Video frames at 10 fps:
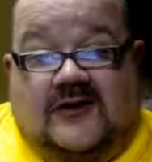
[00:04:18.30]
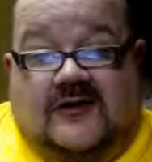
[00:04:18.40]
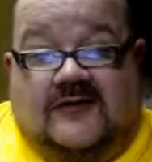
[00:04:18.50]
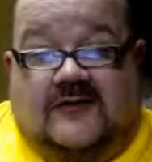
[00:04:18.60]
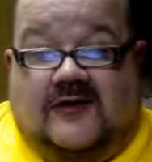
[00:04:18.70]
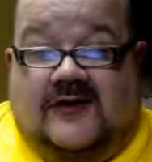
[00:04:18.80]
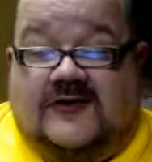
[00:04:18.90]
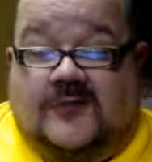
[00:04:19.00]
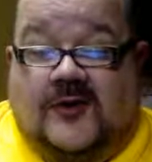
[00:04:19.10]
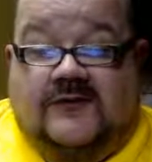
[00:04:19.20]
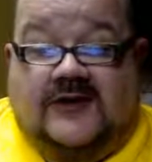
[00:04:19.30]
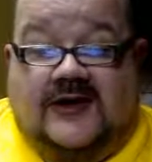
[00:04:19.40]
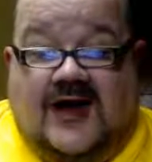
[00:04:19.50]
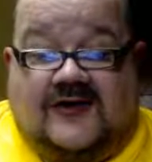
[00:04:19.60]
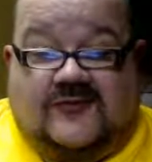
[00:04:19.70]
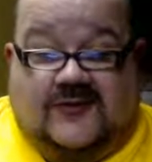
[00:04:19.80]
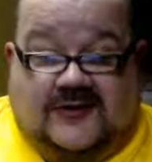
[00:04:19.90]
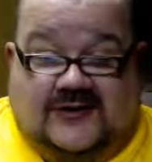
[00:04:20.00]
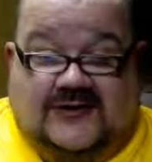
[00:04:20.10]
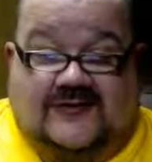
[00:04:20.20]
So let's move to the next one
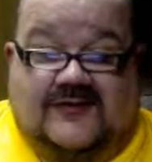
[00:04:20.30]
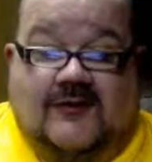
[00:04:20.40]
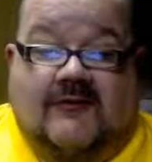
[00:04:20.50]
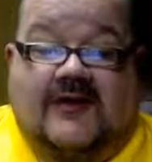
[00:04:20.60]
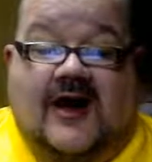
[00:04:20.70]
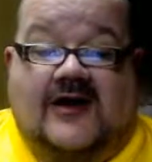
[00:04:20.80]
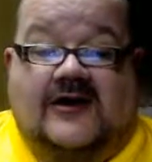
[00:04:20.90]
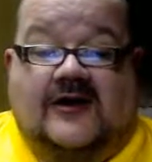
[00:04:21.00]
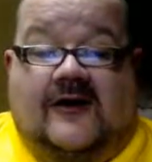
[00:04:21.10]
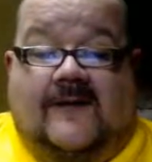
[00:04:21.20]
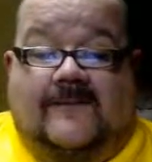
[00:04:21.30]
and see what we got here.